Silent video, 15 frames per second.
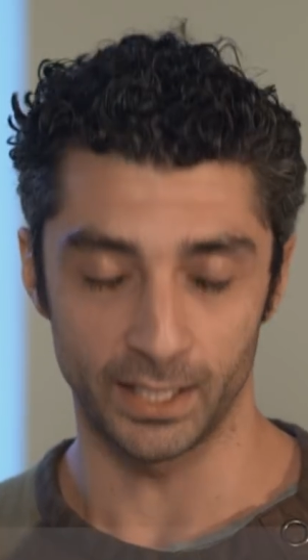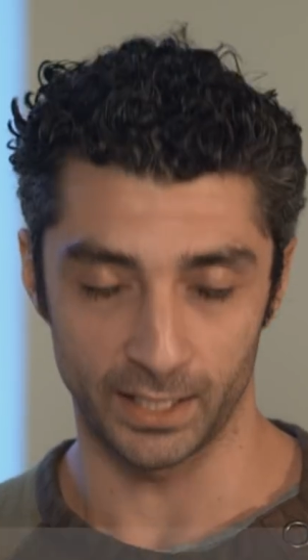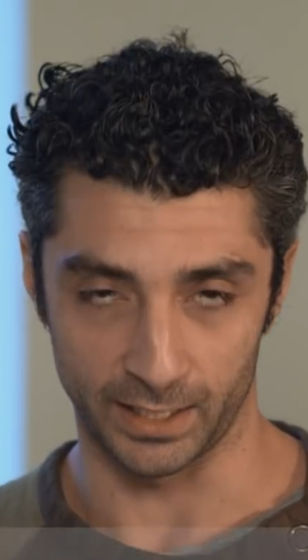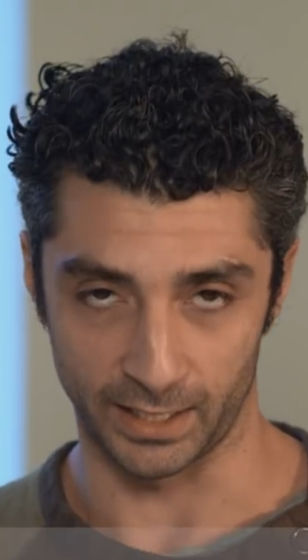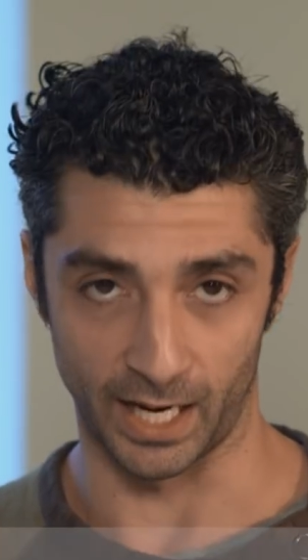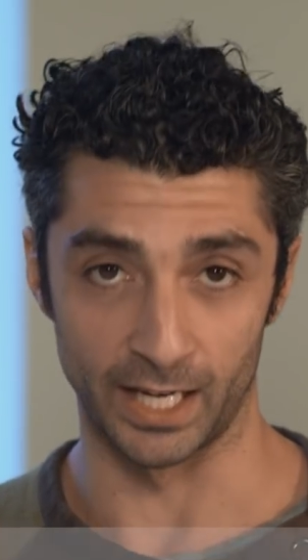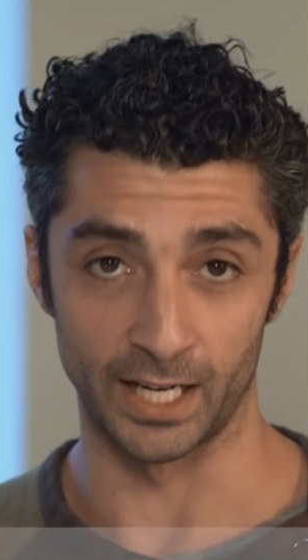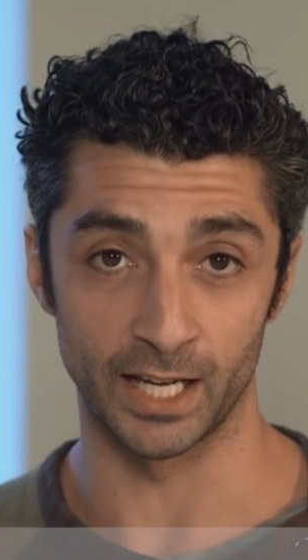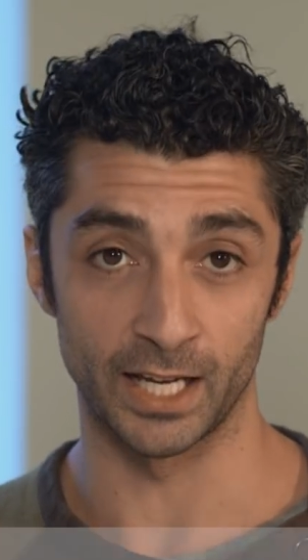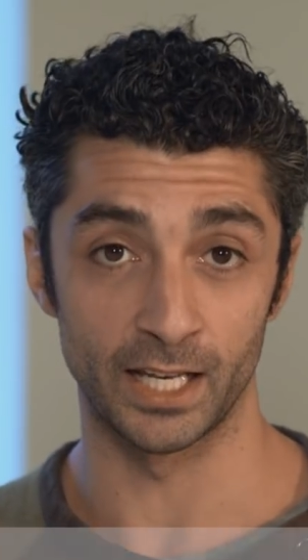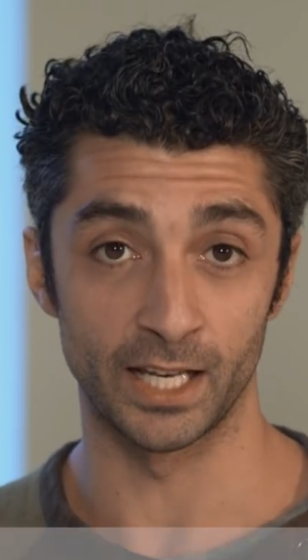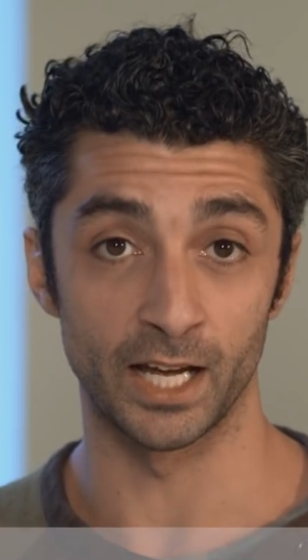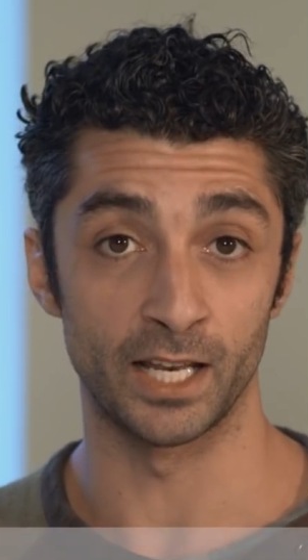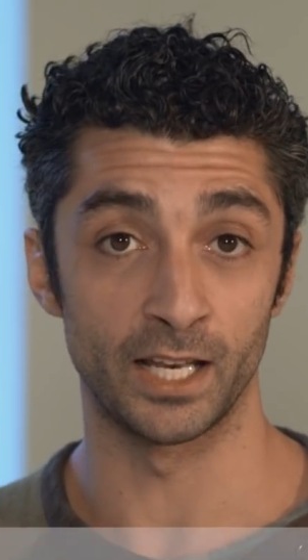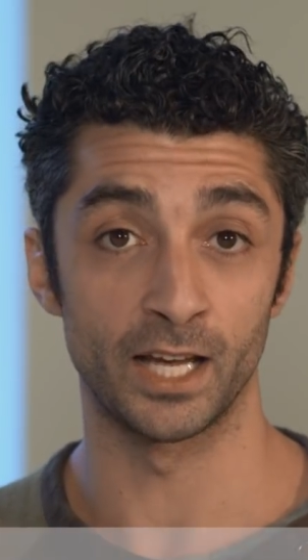Ya la
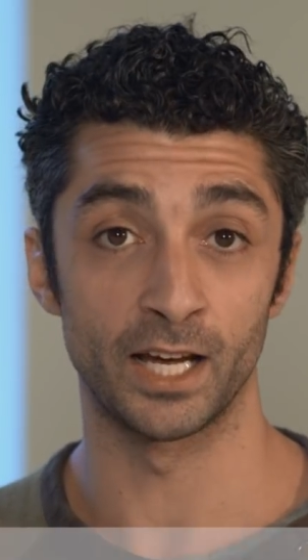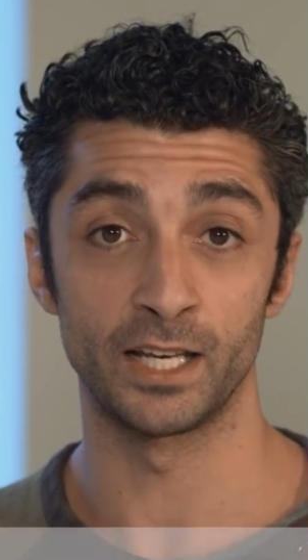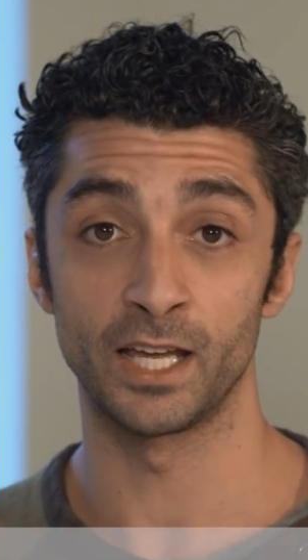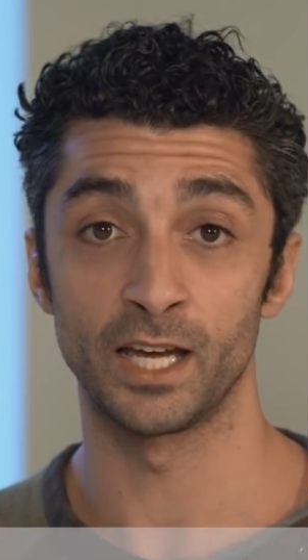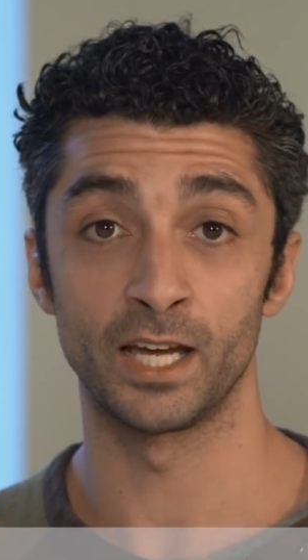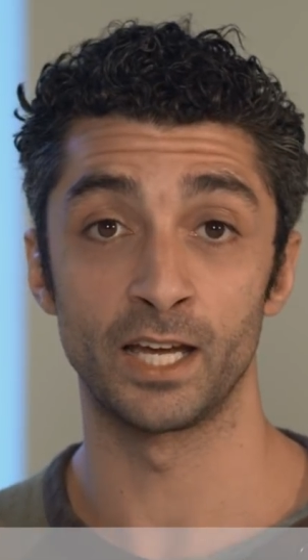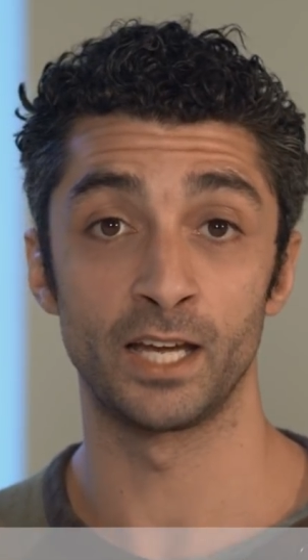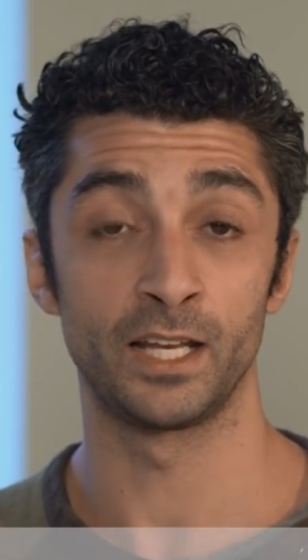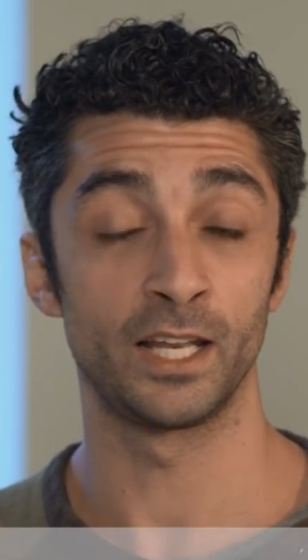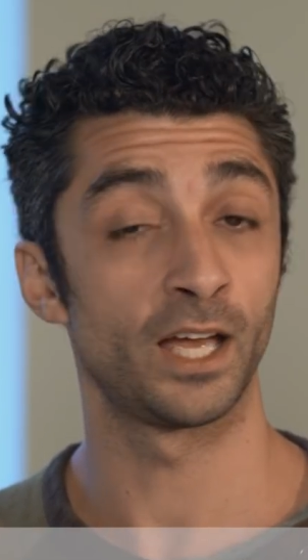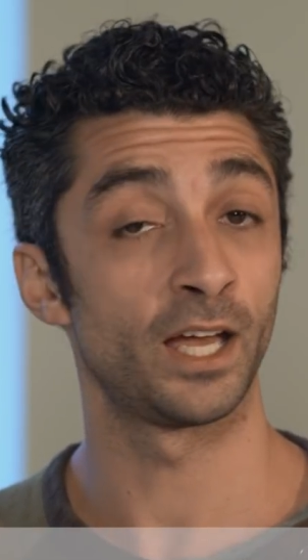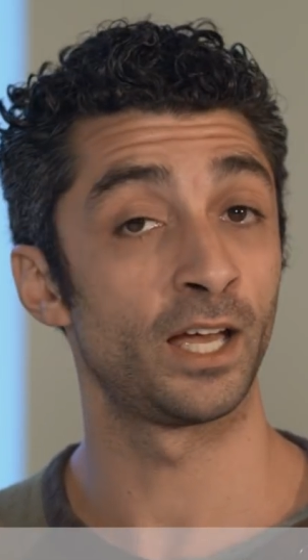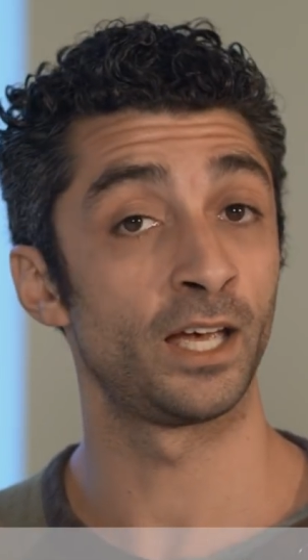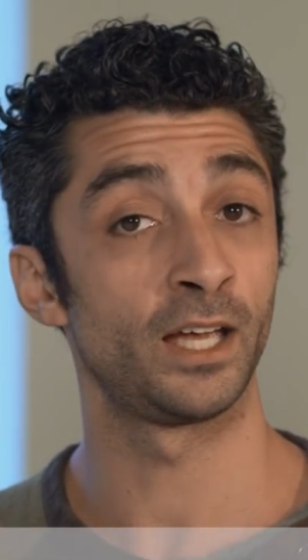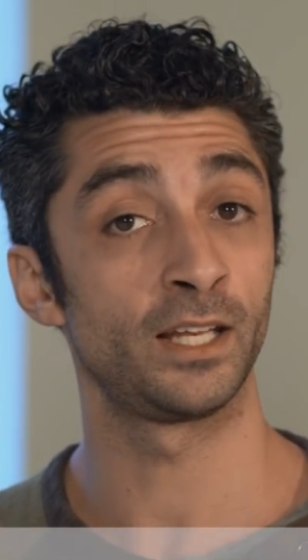la la la
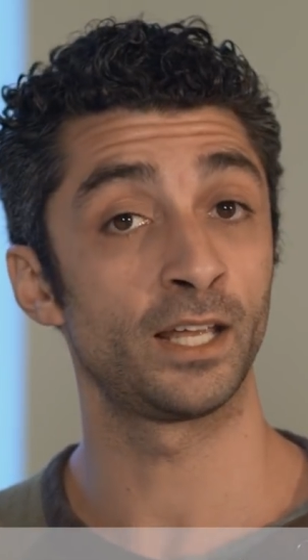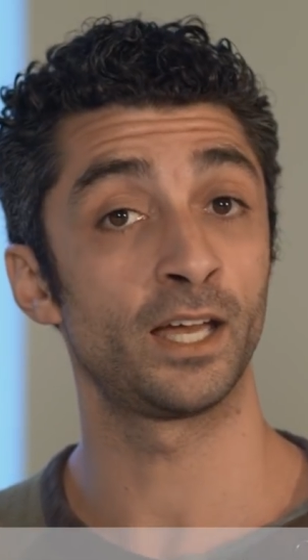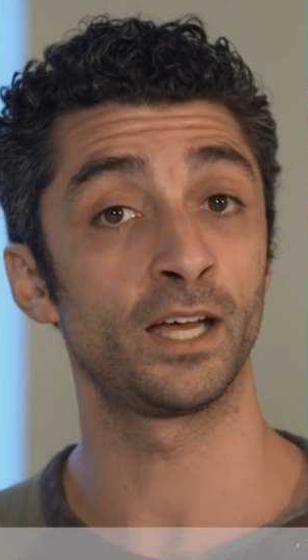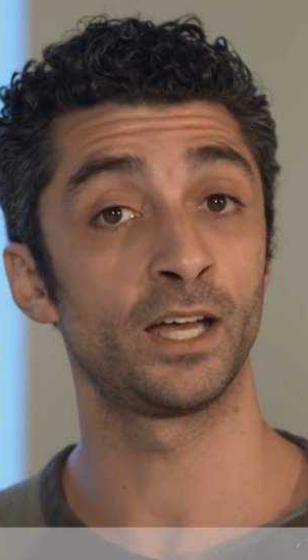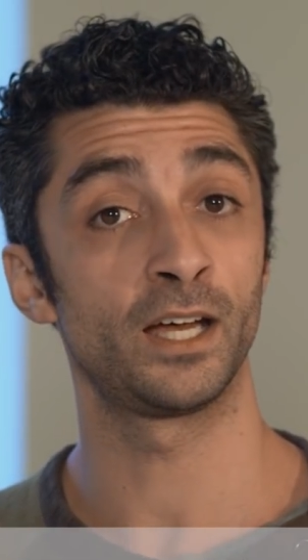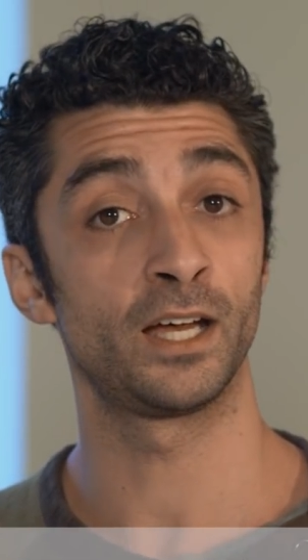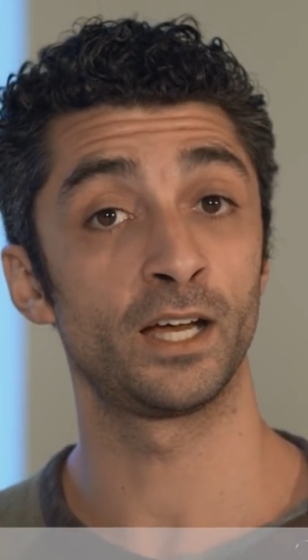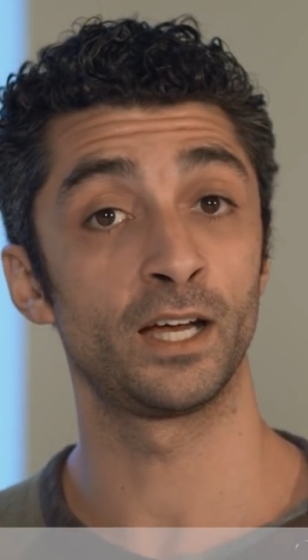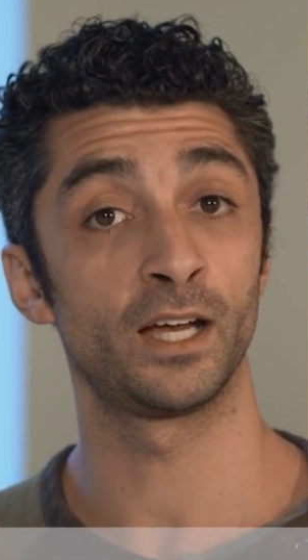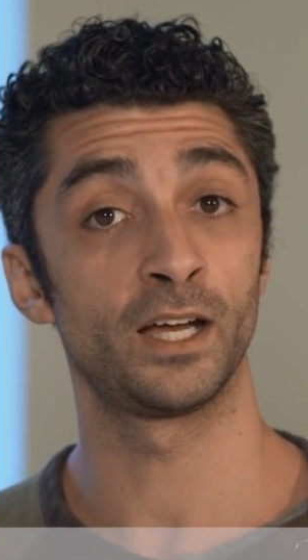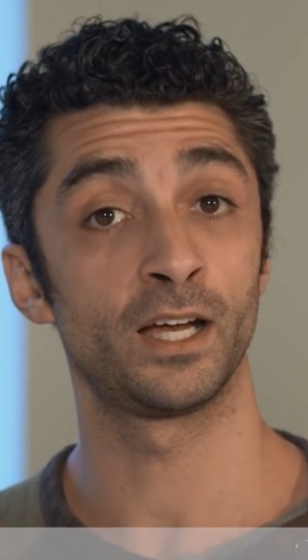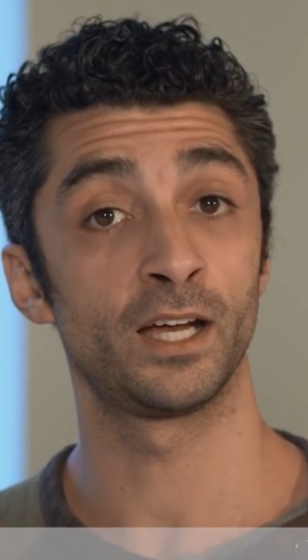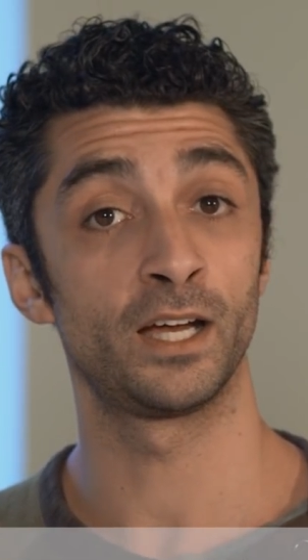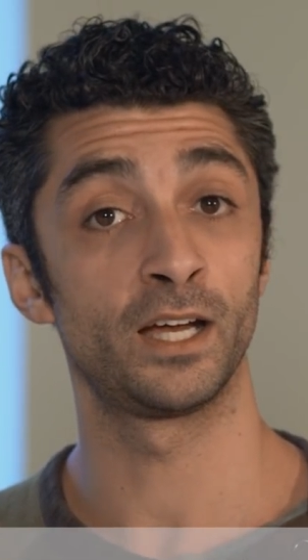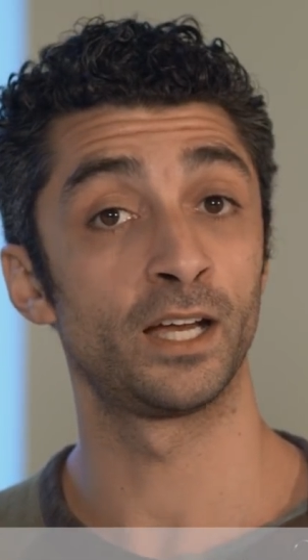la
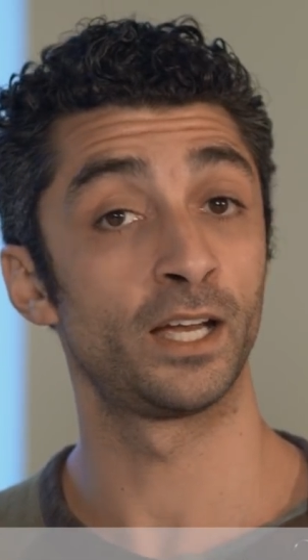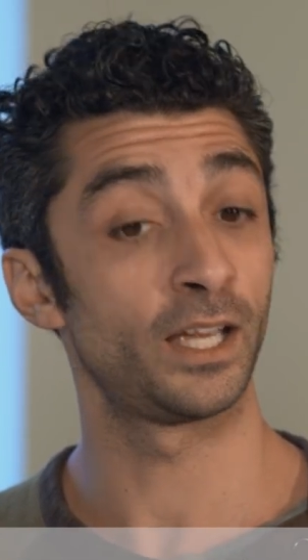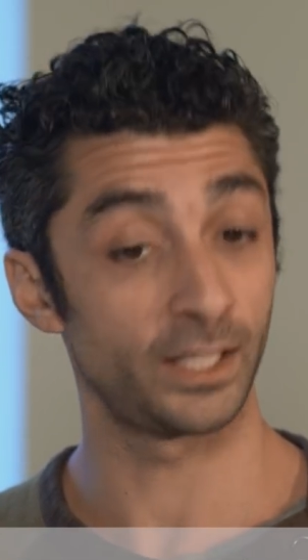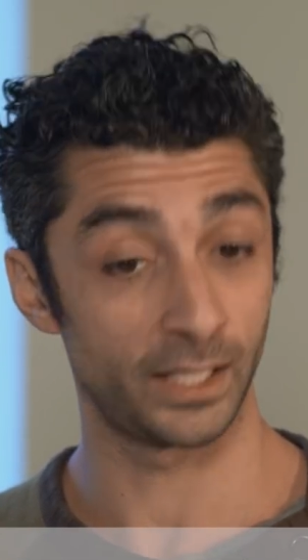la,